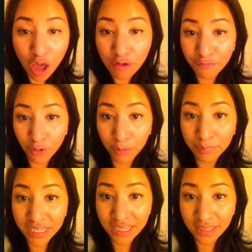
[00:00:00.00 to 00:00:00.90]
For
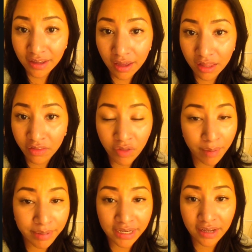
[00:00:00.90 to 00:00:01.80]
me, I
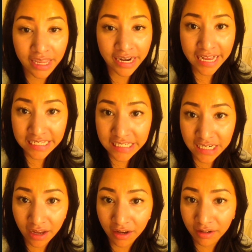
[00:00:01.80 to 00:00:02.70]
mean, it has
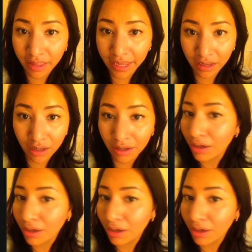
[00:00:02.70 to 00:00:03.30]
done like